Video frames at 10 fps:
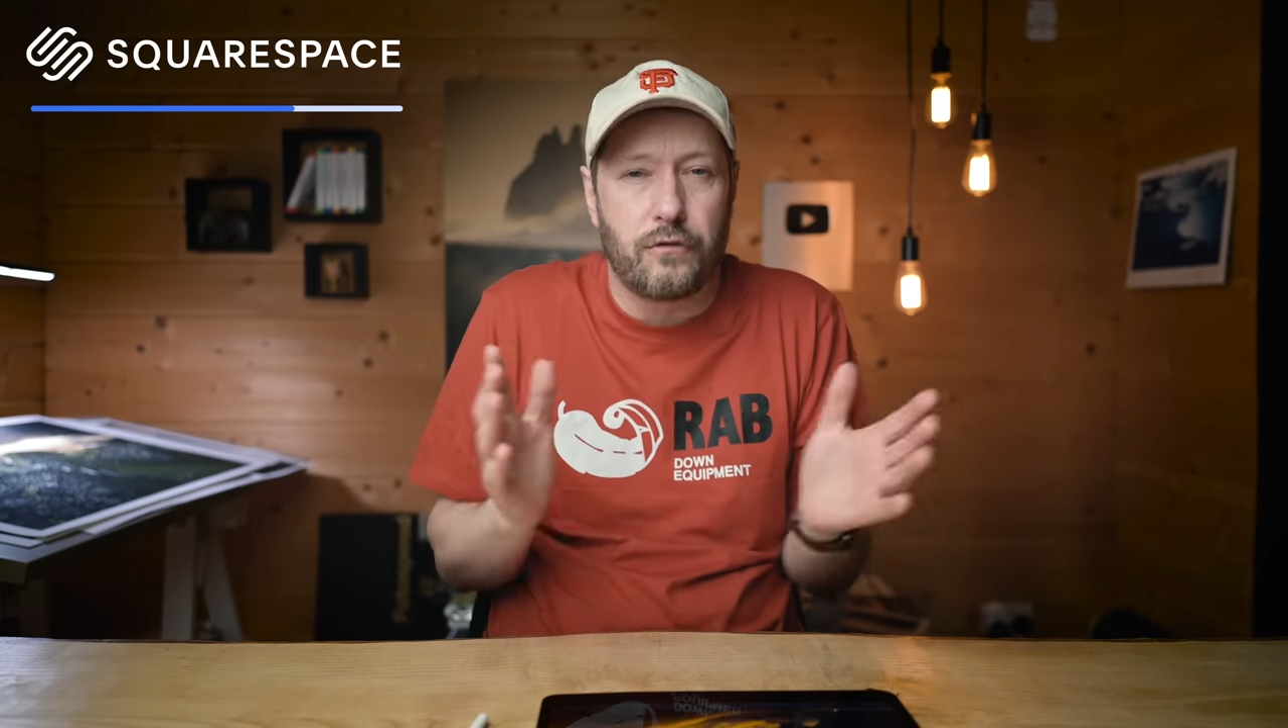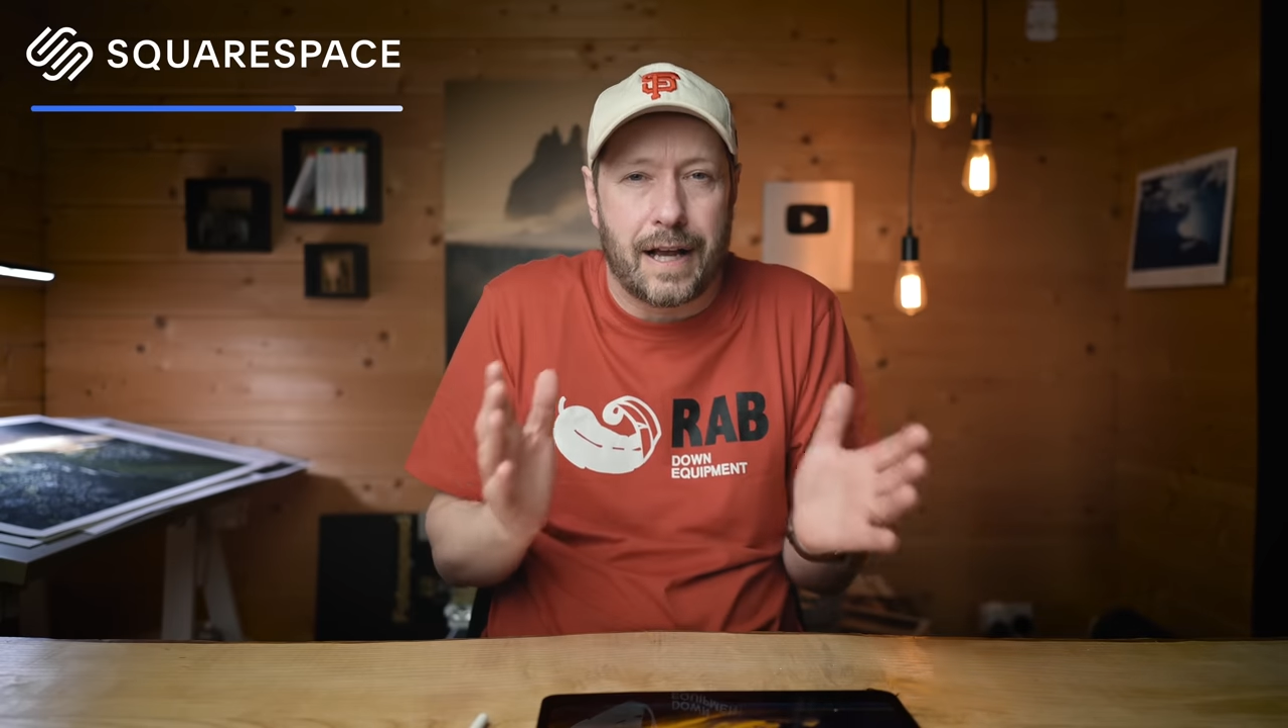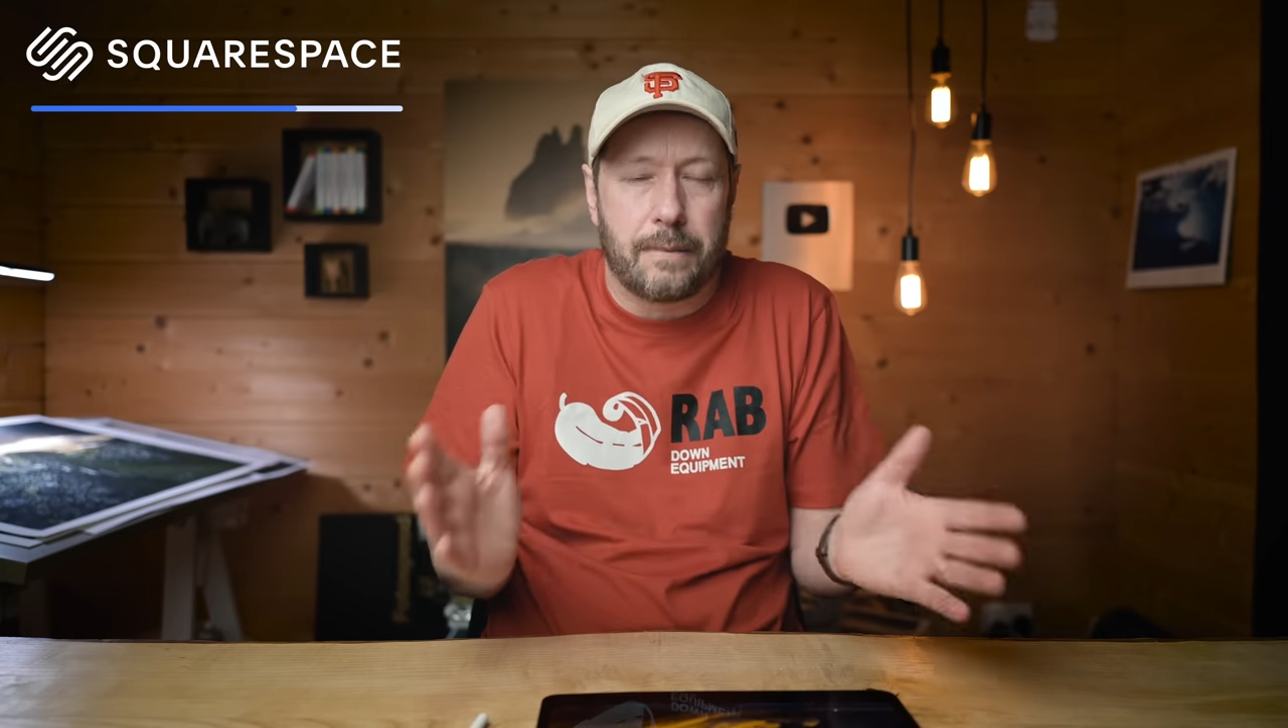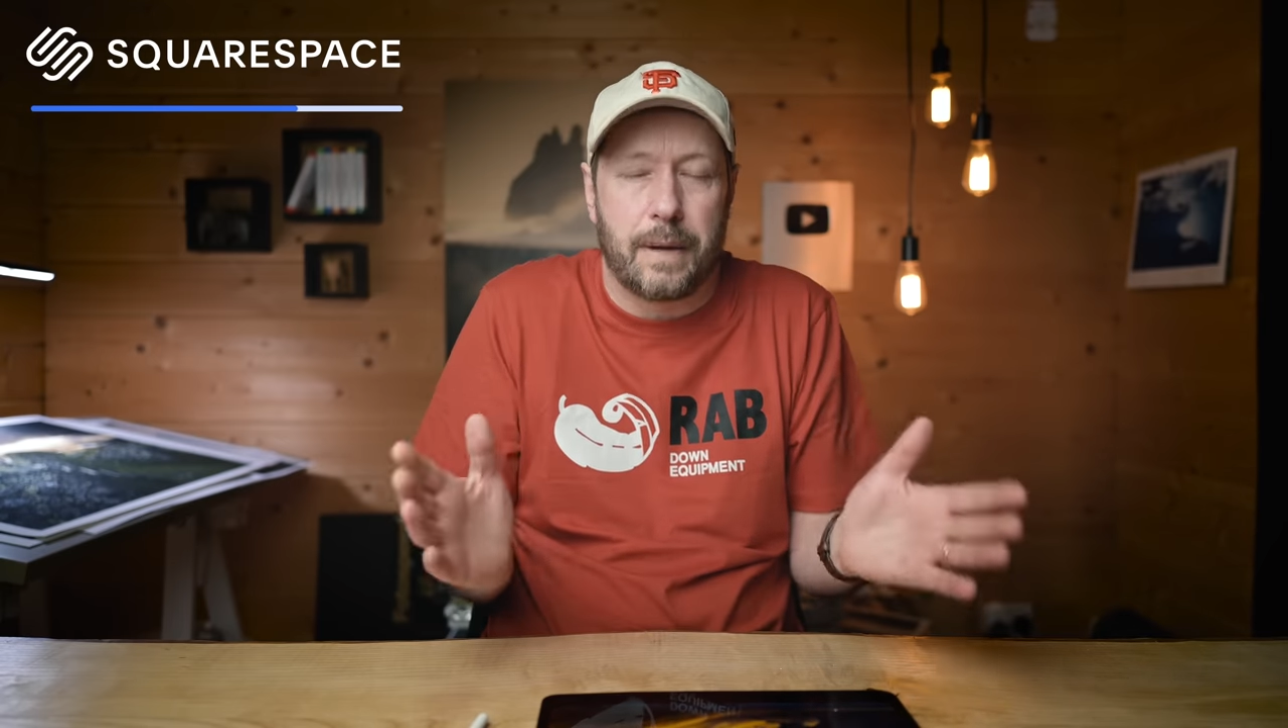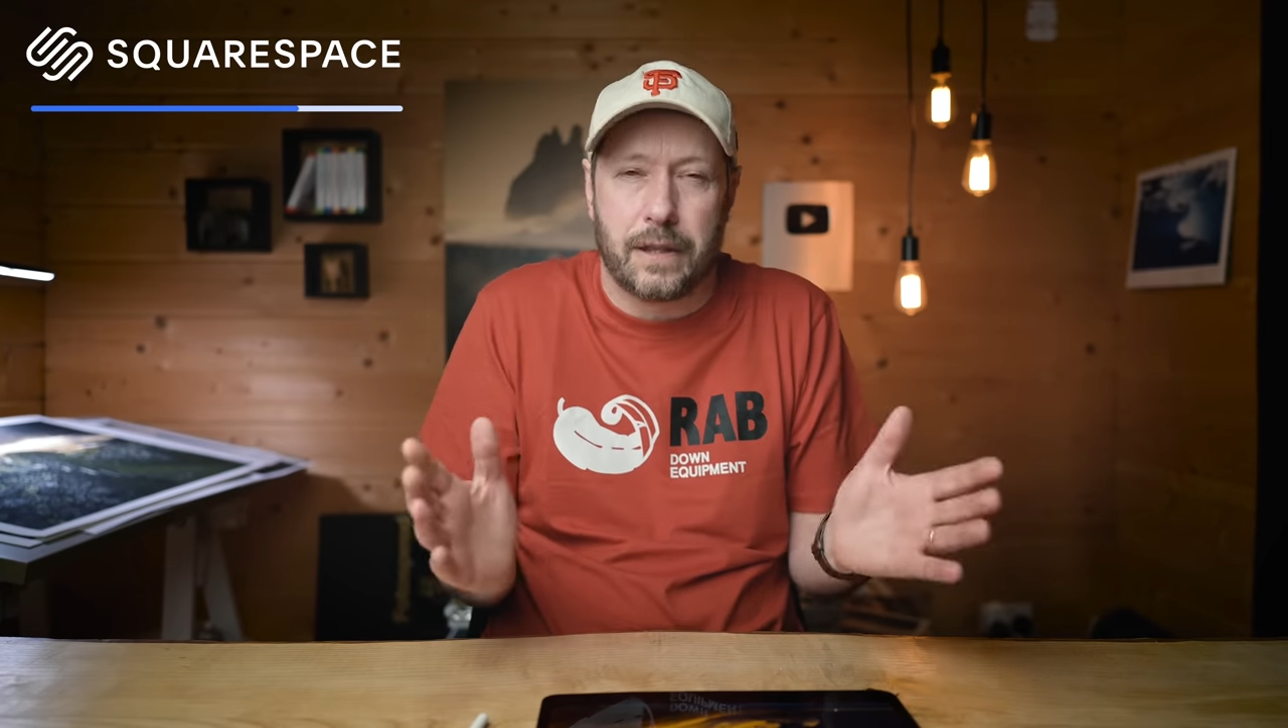
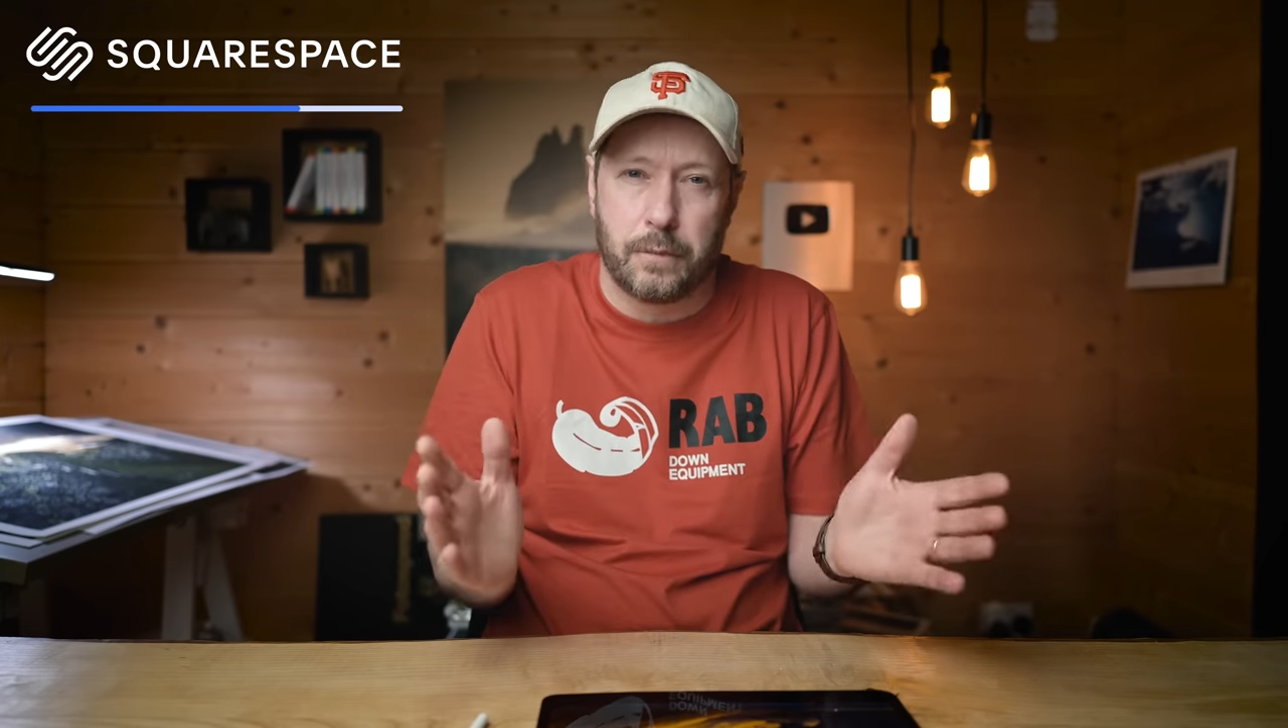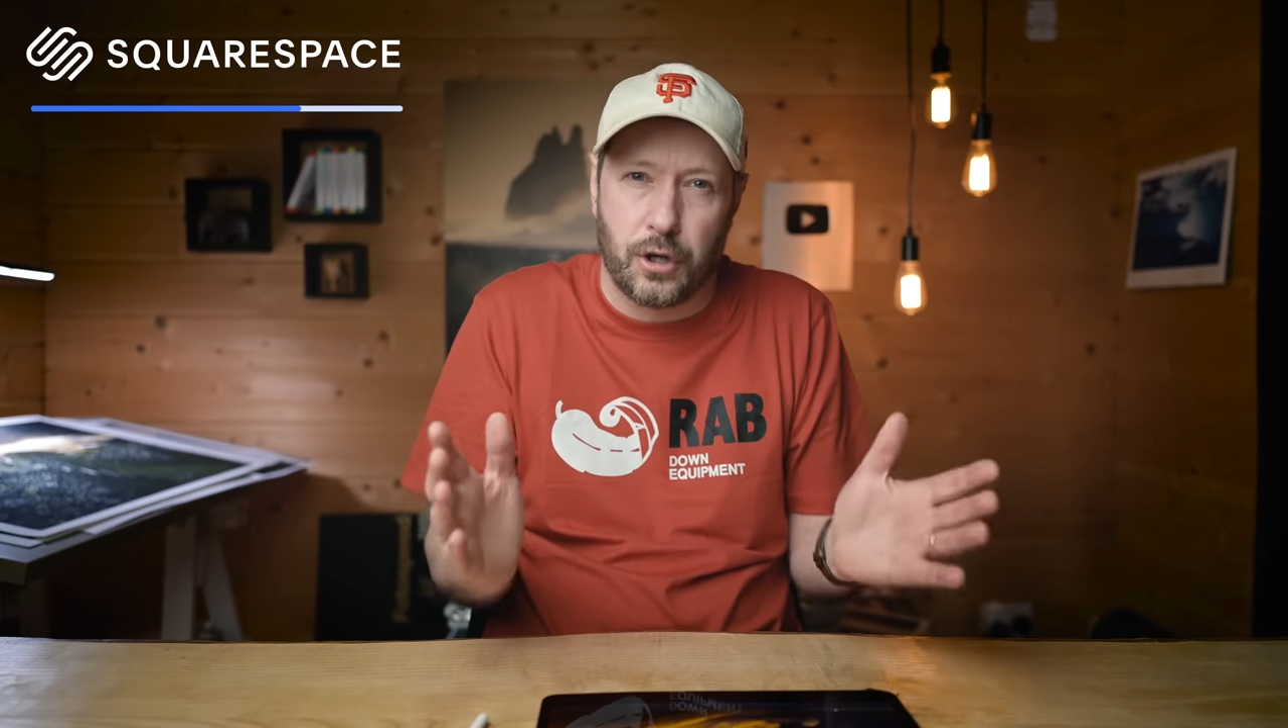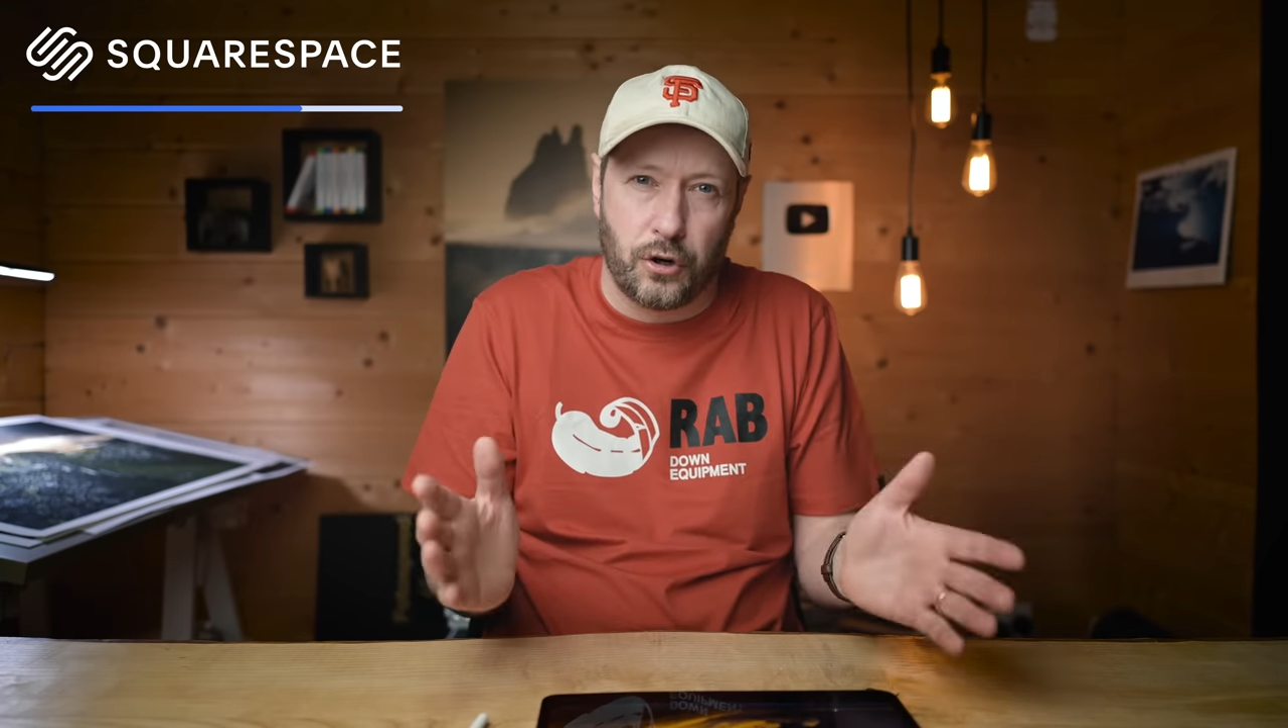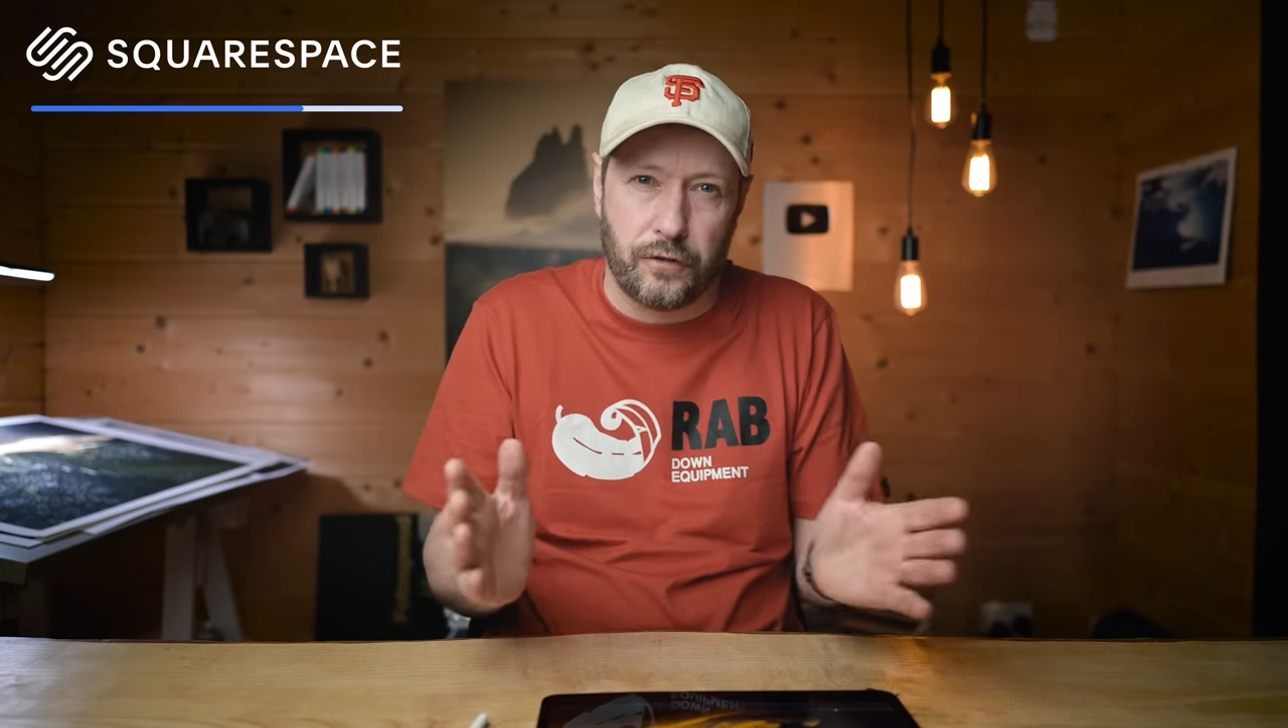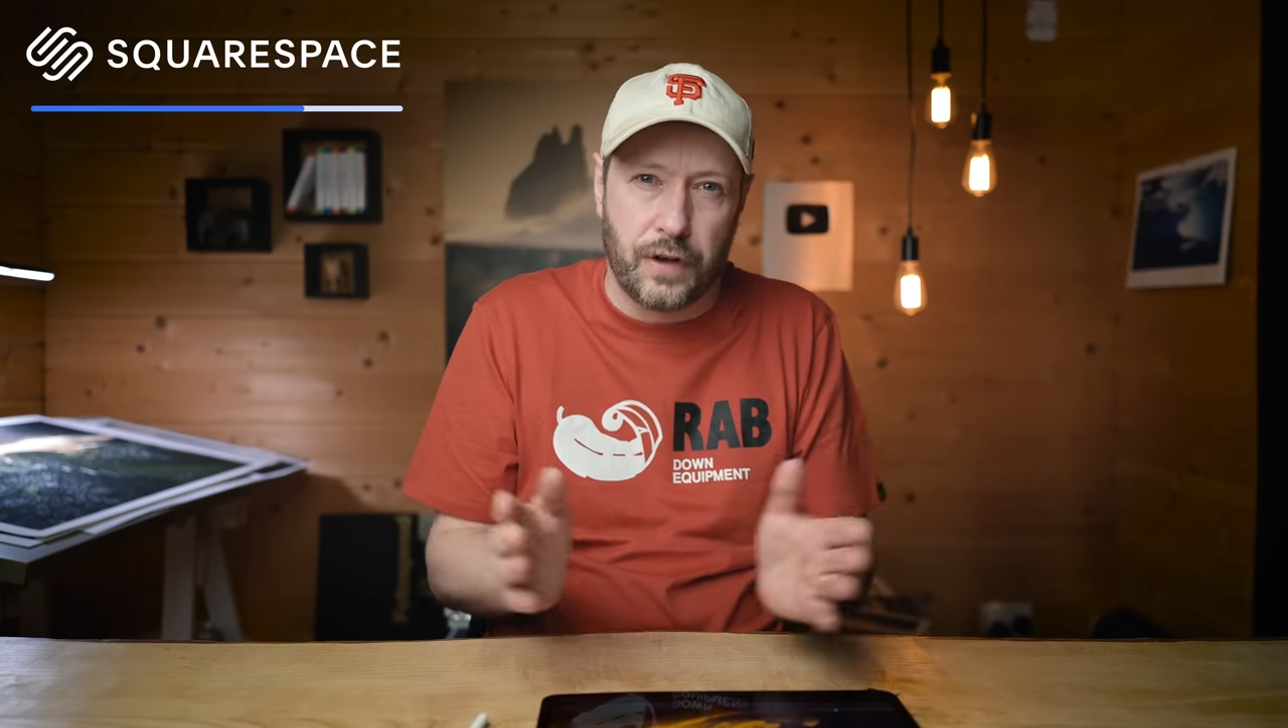recommend them
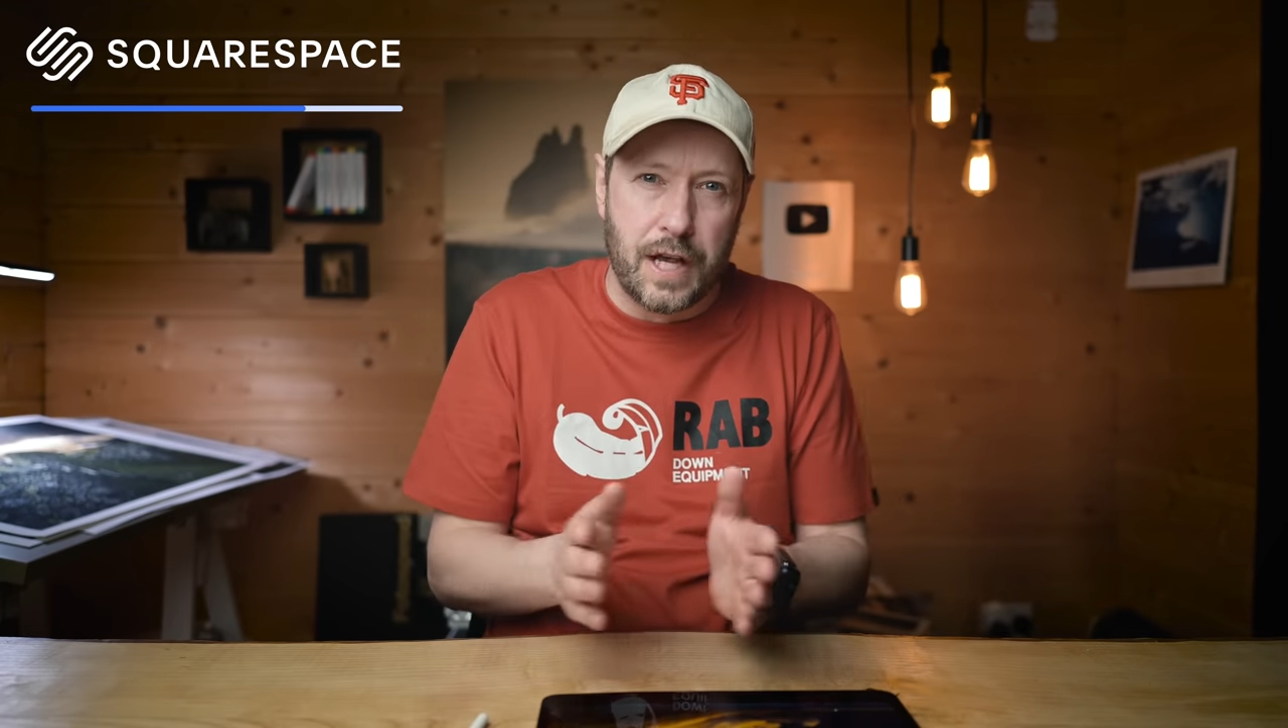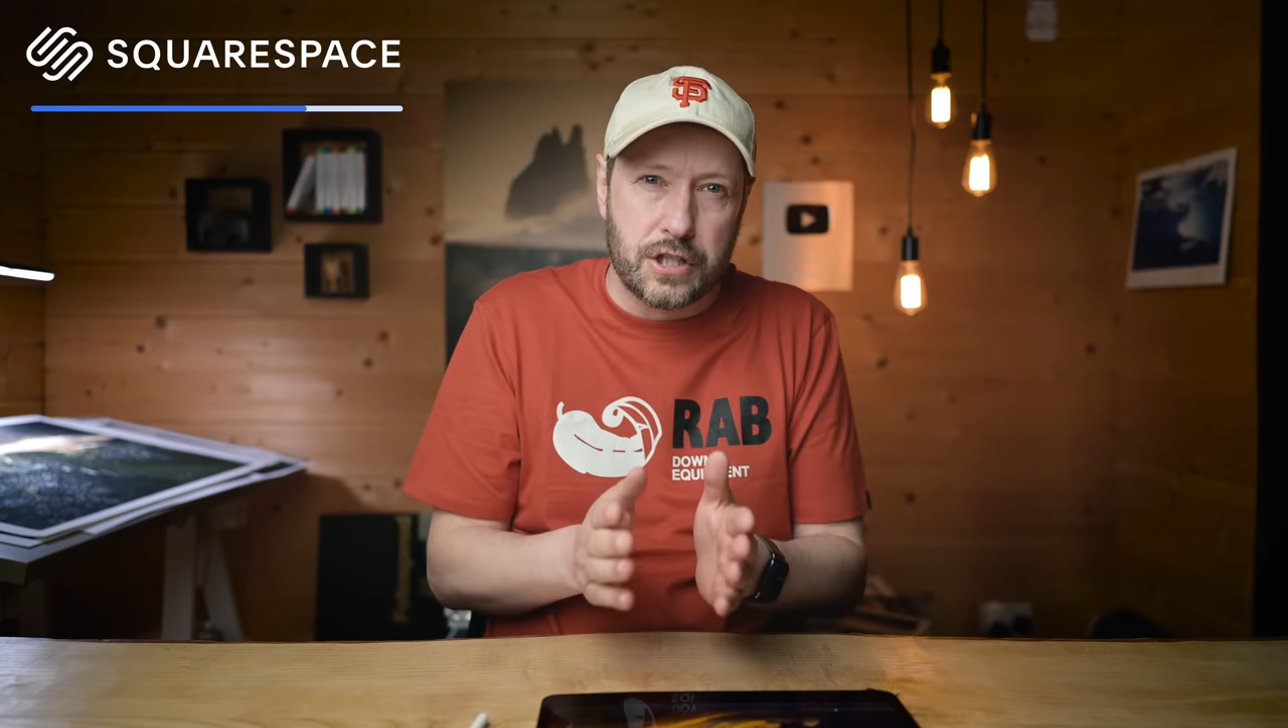enough.